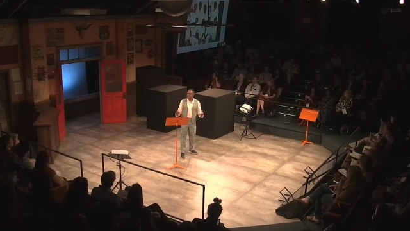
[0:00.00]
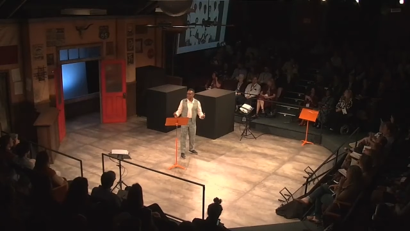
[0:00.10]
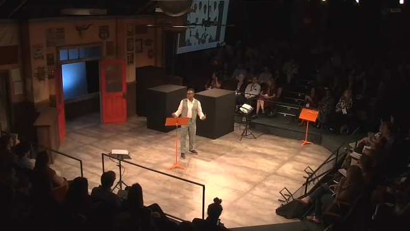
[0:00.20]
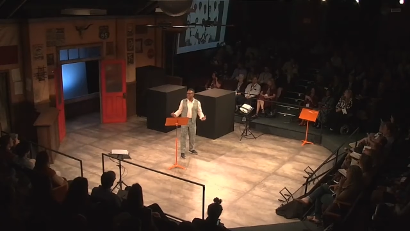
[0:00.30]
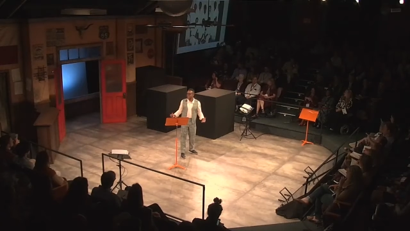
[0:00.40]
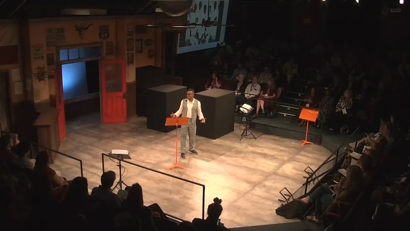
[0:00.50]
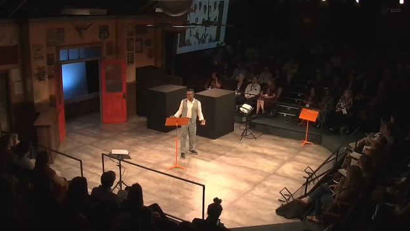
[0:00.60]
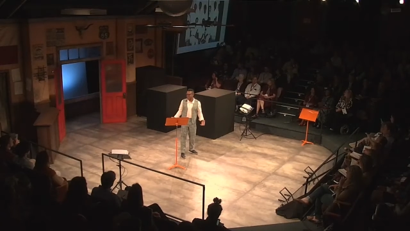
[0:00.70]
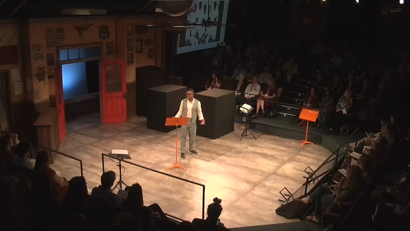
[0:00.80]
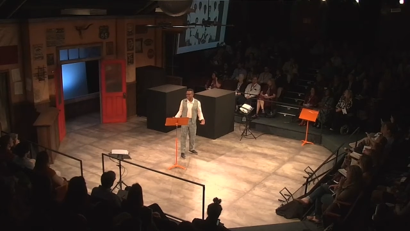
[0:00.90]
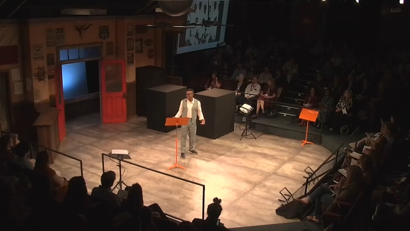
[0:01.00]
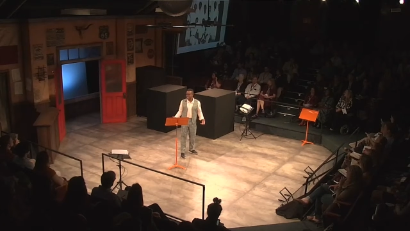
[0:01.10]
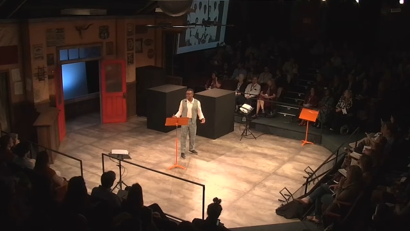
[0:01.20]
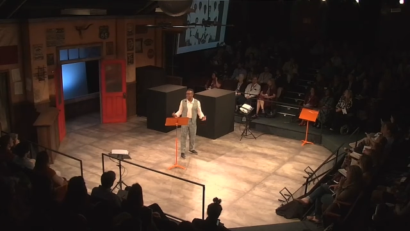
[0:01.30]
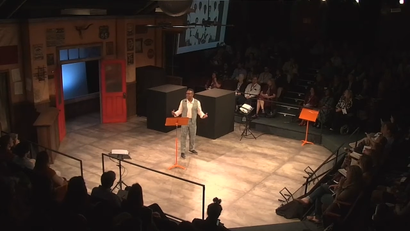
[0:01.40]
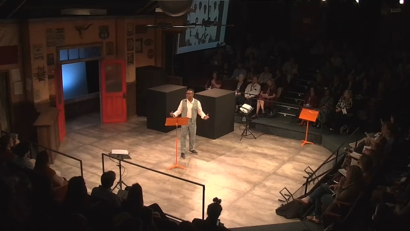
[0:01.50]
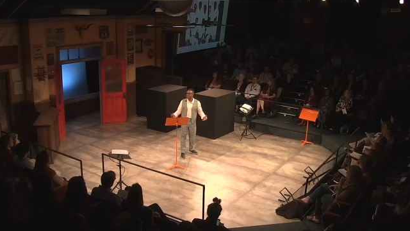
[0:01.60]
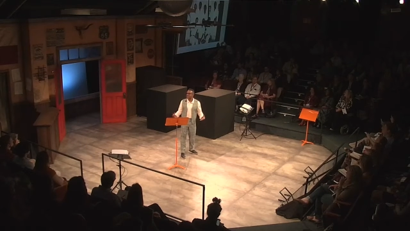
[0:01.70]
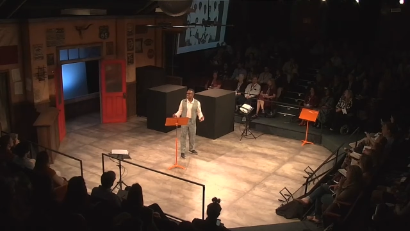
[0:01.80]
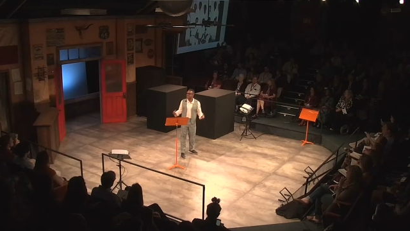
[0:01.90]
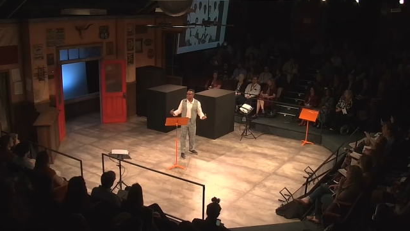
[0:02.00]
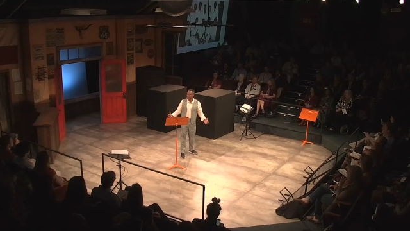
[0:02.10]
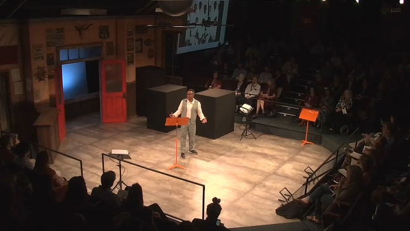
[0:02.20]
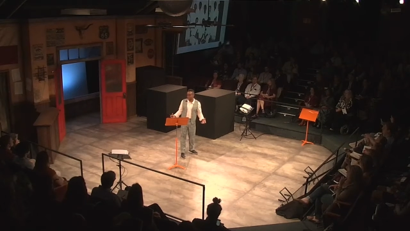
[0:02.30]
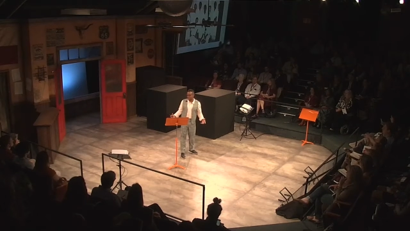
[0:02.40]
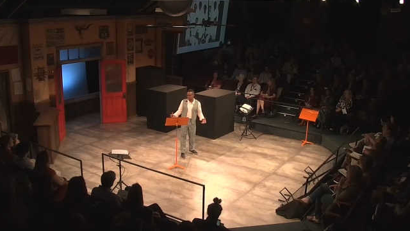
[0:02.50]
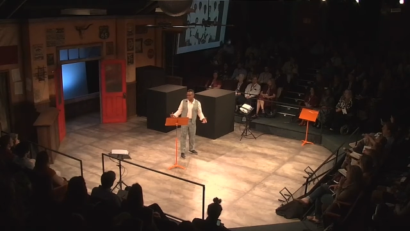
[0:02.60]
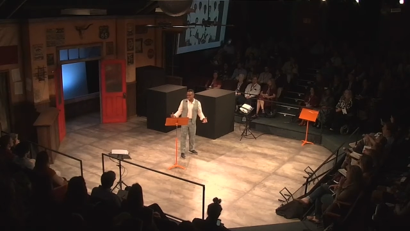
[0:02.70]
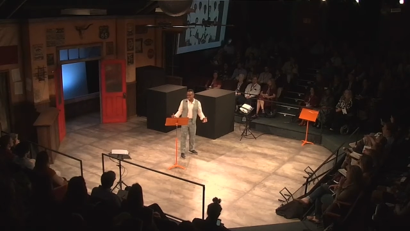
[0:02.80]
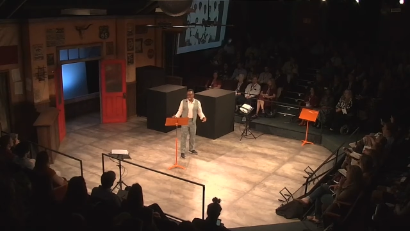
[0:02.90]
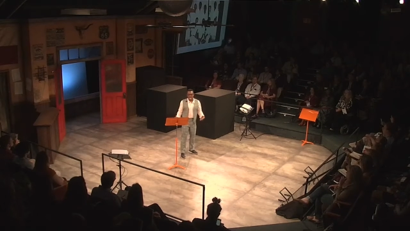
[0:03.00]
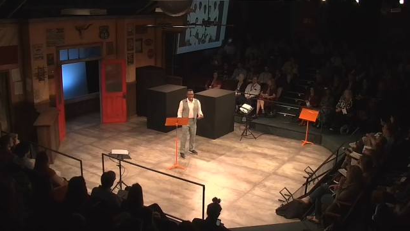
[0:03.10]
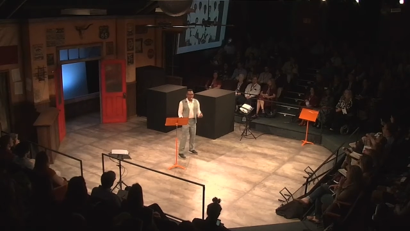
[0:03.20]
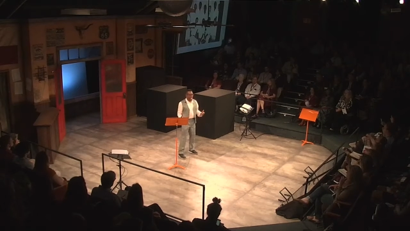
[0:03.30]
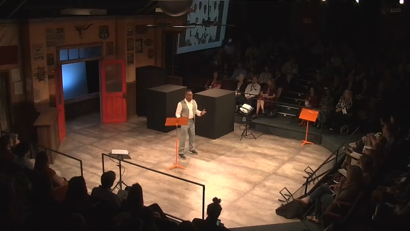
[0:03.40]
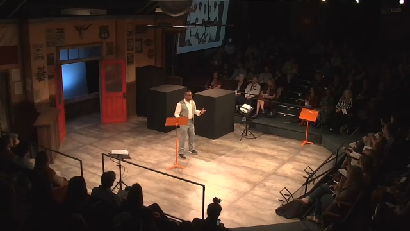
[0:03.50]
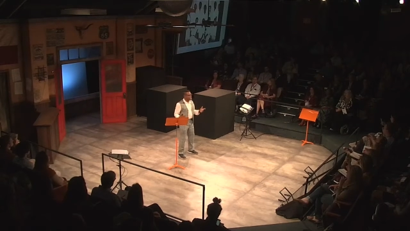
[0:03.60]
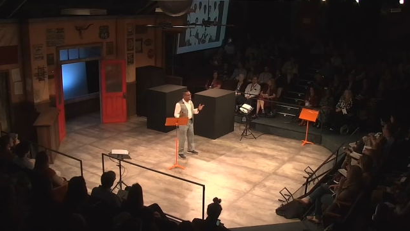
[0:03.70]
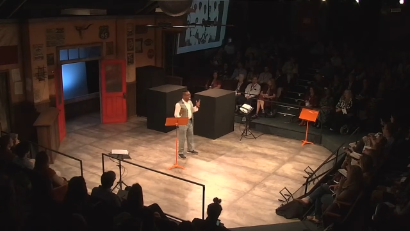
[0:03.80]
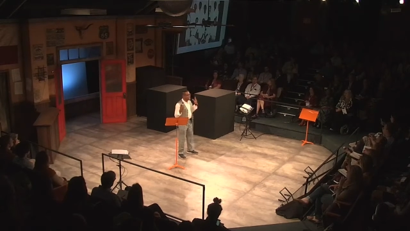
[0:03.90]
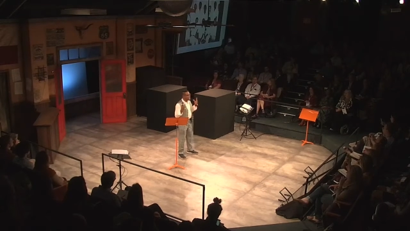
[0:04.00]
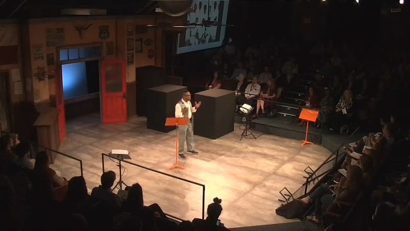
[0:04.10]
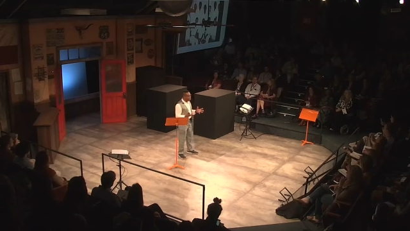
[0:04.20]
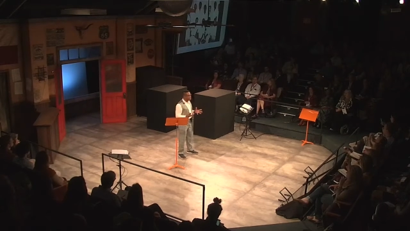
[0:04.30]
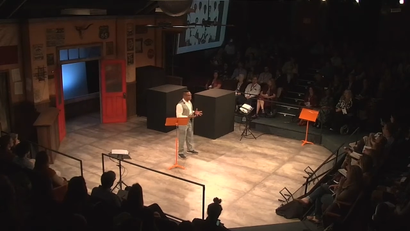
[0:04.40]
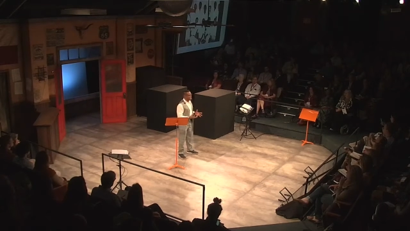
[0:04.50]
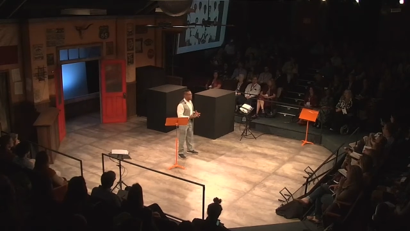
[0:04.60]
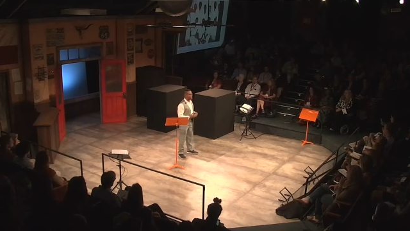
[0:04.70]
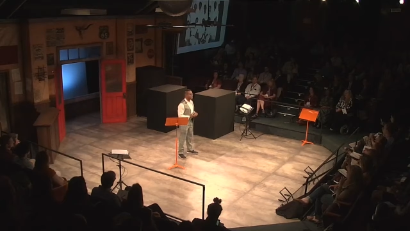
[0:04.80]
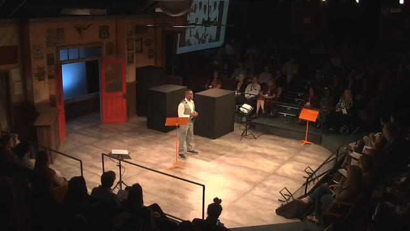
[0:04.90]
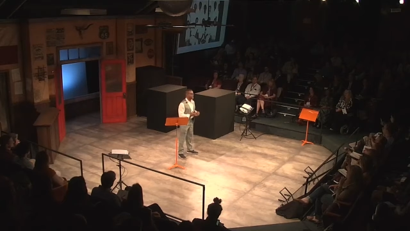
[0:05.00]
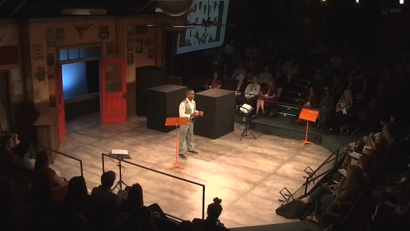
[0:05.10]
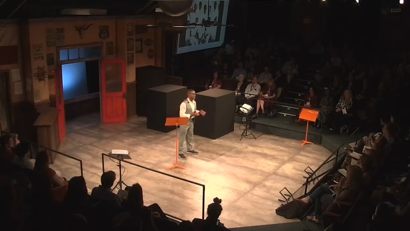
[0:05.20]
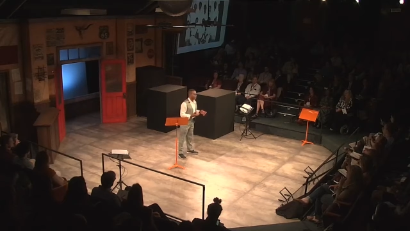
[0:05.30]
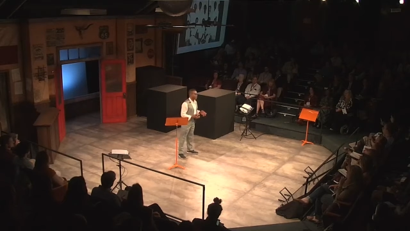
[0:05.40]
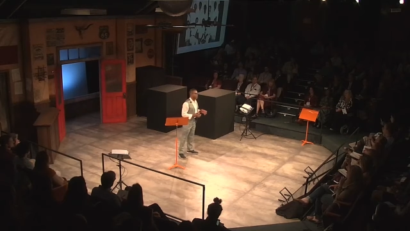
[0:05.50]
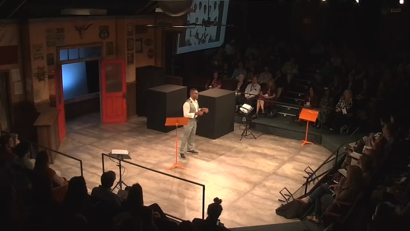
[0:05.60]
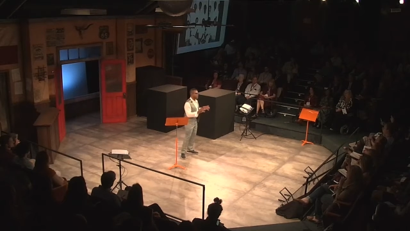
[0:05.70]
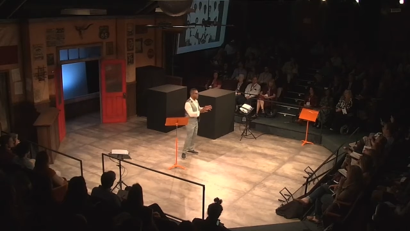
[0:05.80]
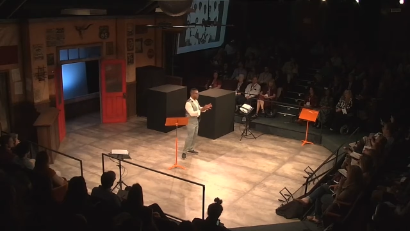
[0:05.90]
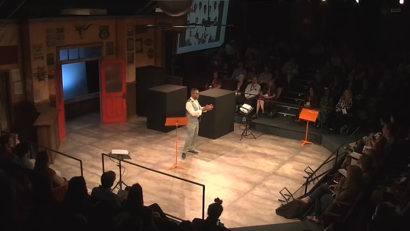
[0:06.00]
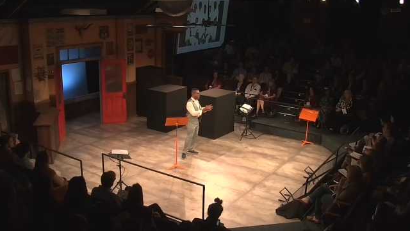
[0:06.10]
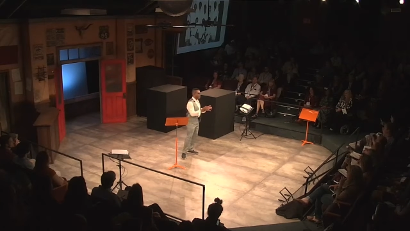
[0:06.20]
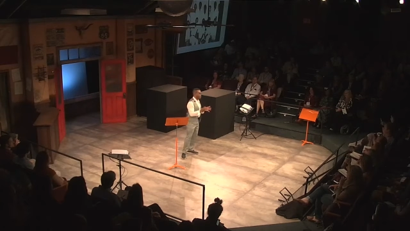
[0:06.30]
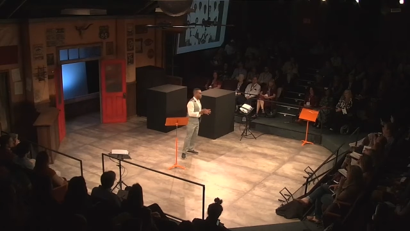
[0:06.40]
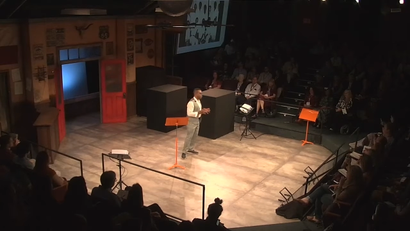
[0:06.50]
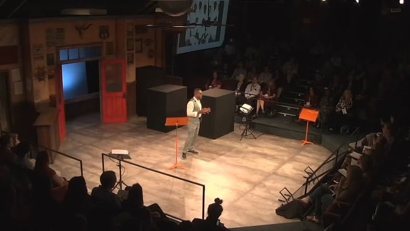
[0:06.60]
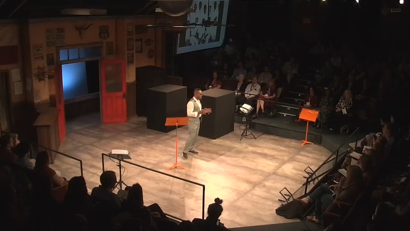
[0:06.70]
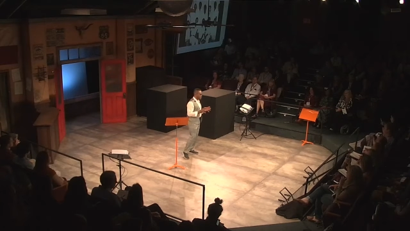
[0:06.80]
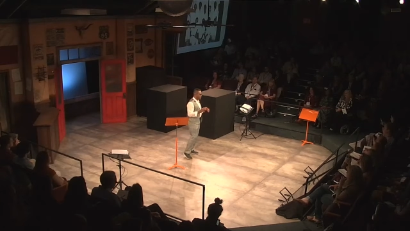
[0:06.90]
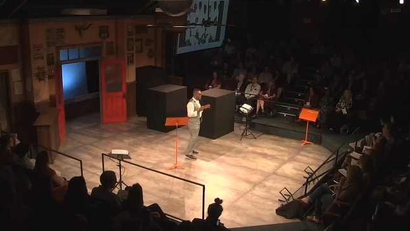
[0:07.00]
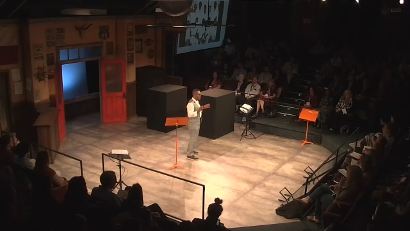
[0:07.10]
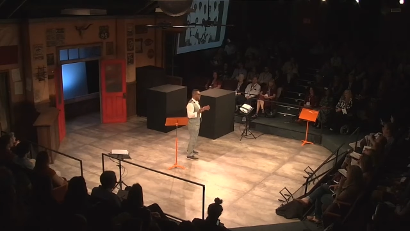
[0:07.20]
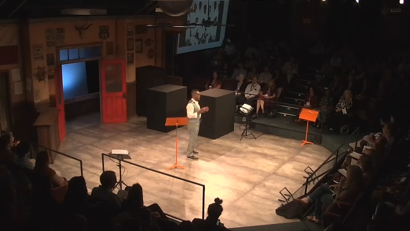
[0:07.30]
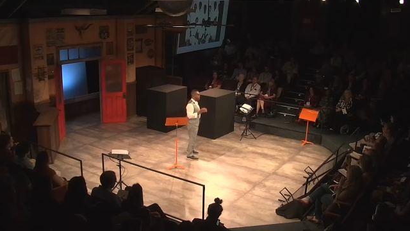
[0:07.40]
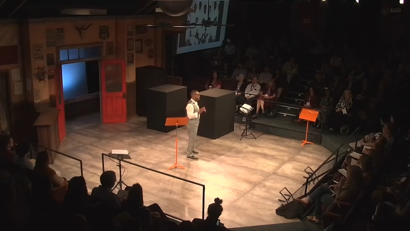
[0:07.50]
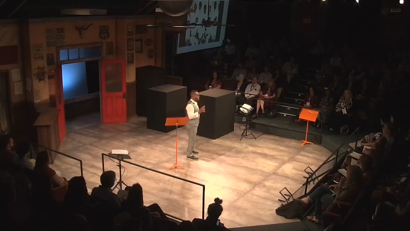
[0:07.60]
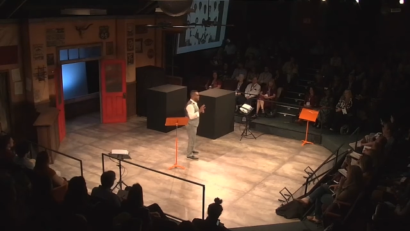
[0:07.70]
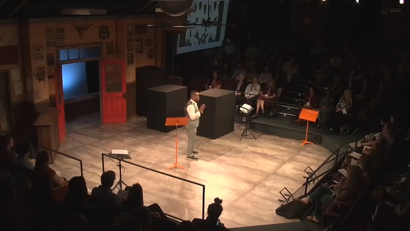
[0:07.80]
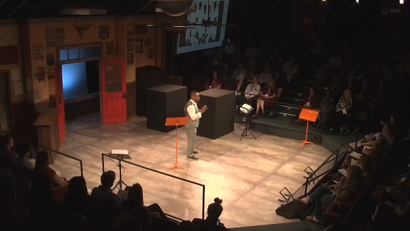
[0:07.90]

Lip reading: Nobody's mouth can be seen.